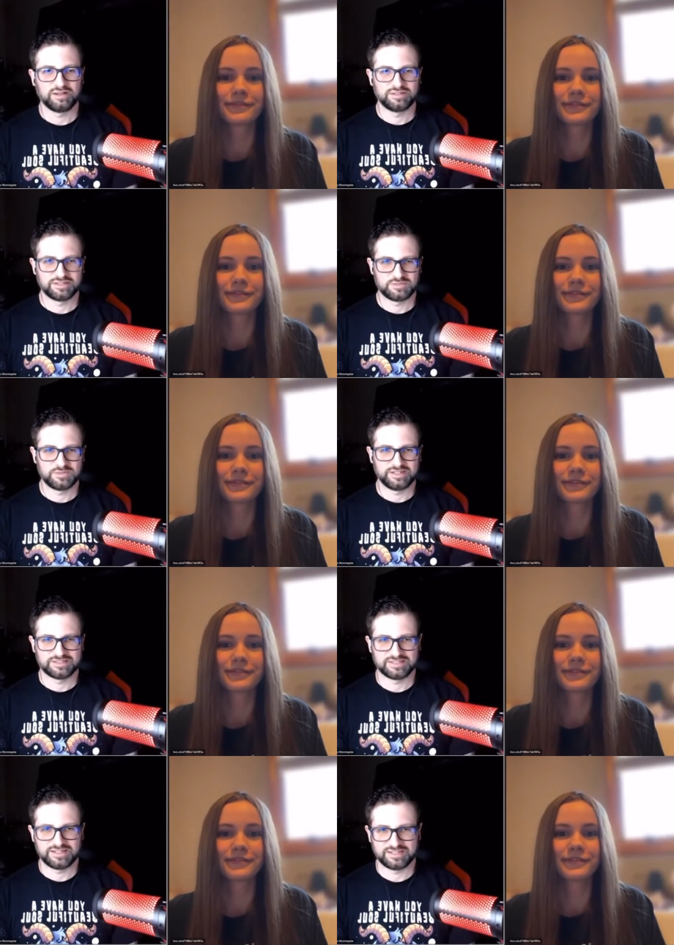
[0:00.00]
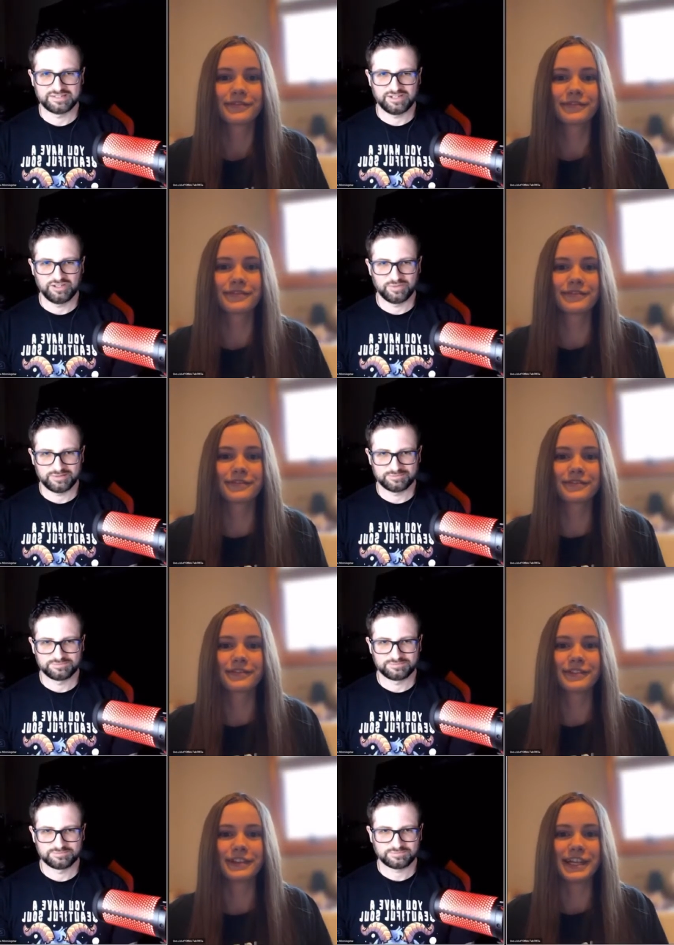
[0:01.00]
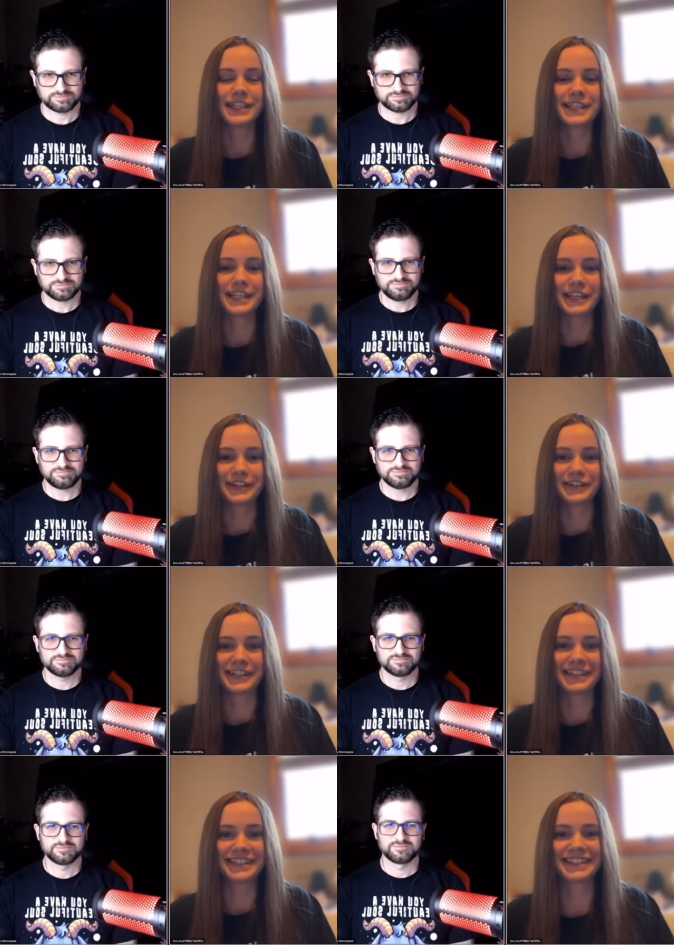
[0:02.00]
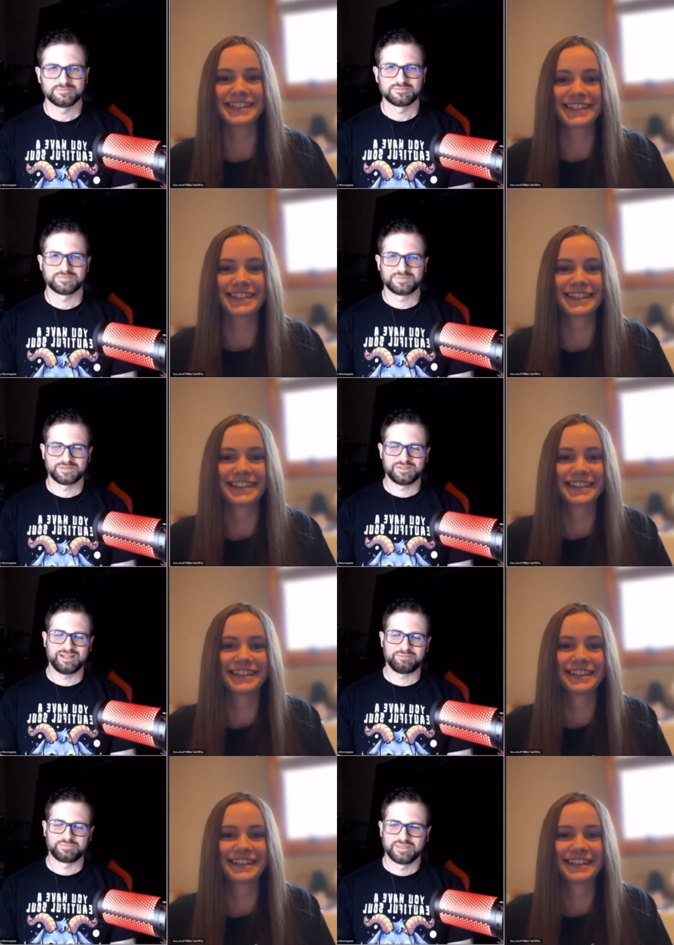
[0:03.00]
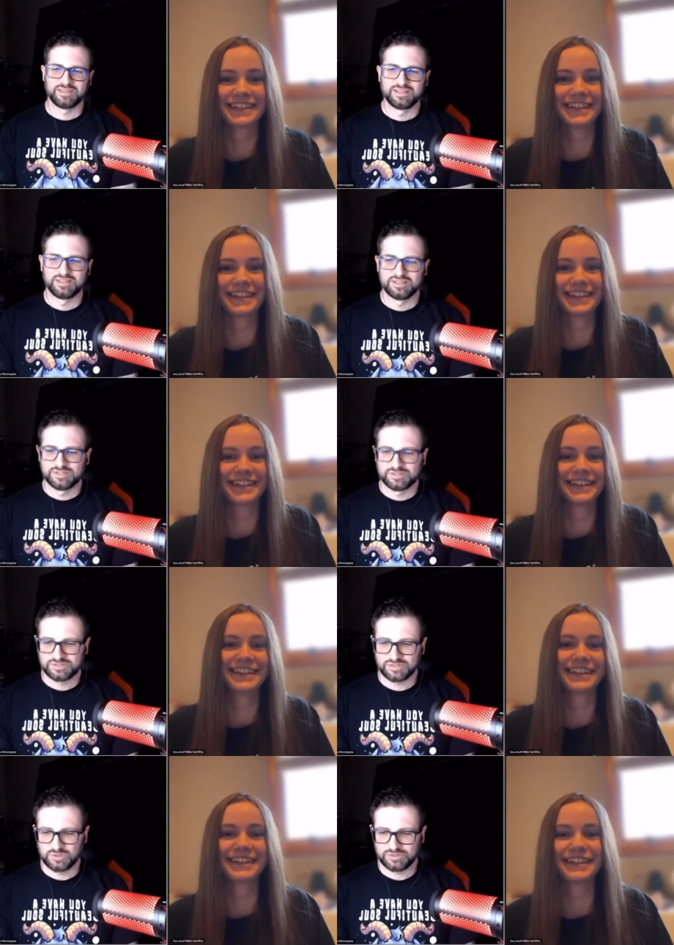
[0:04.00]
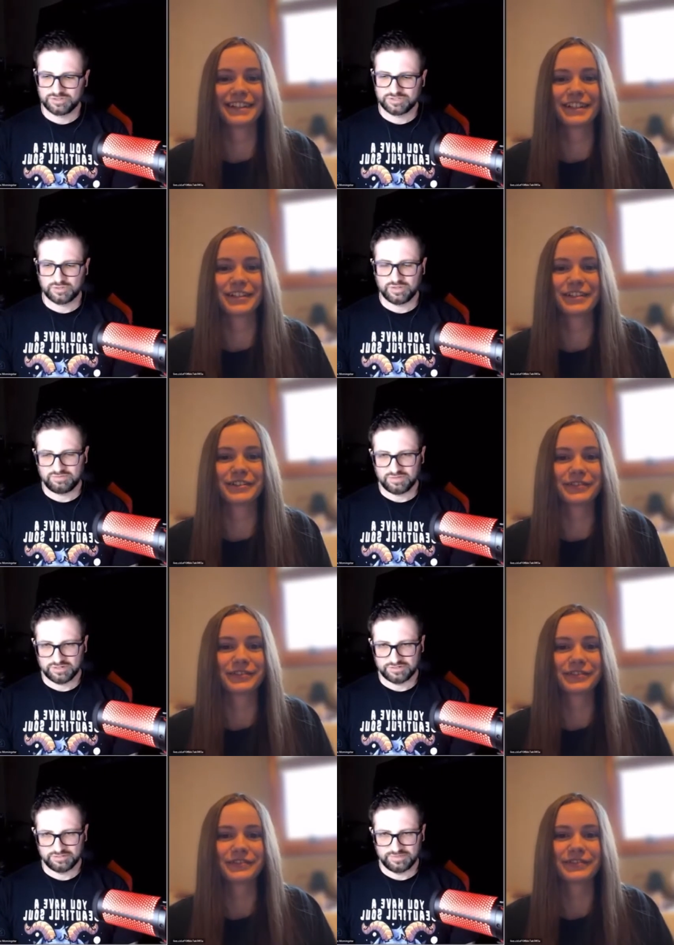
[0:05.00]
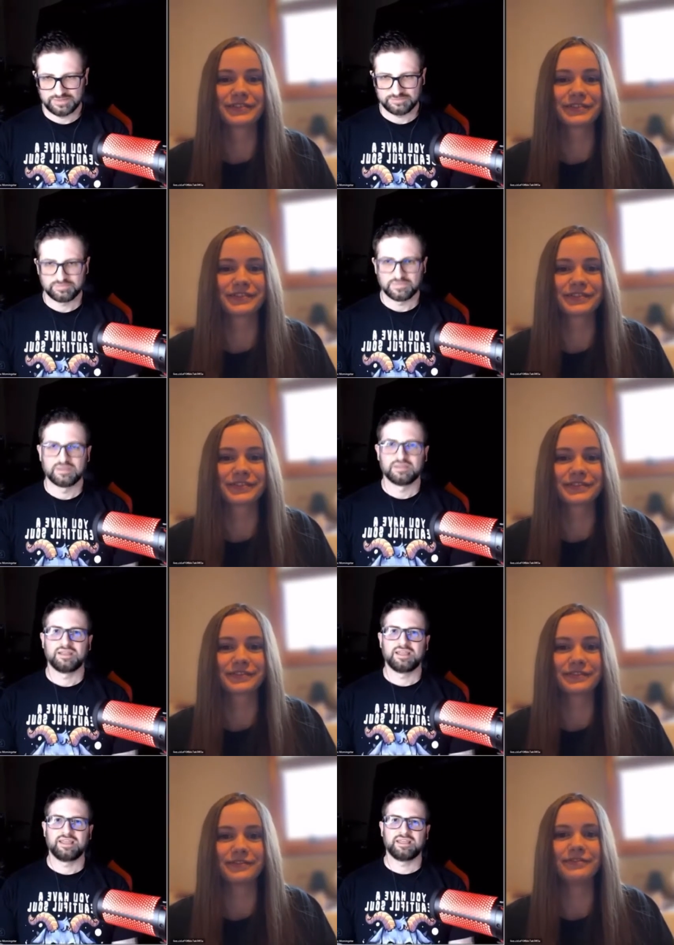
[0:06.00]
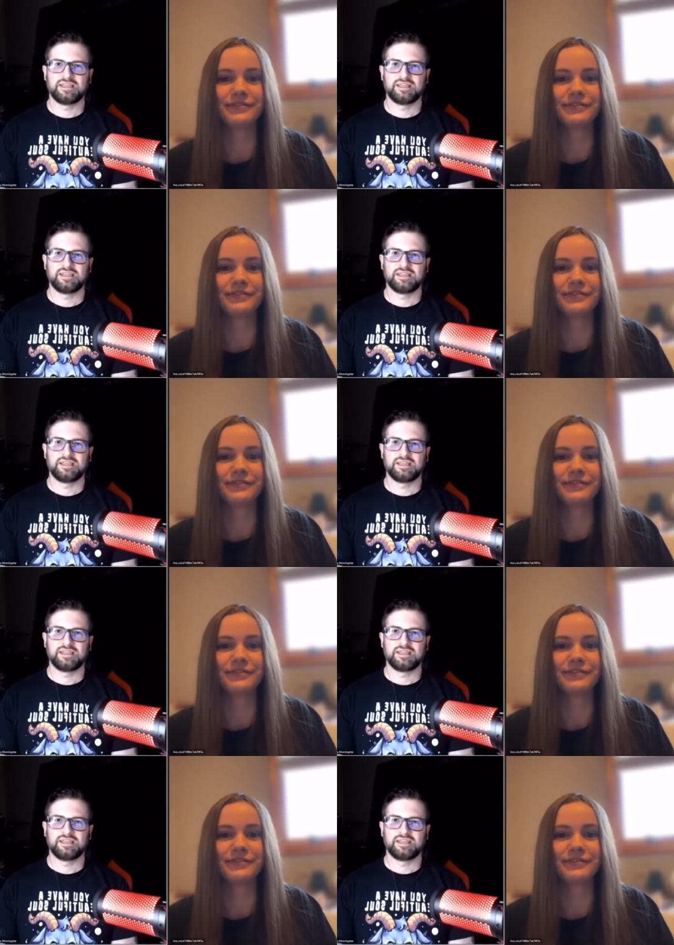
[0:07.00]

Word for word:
Speaker 1: experience that I could tell you about.
Speaker 2: Let's hear it.
Speaker 1: Okay. So there's a graveyard near me a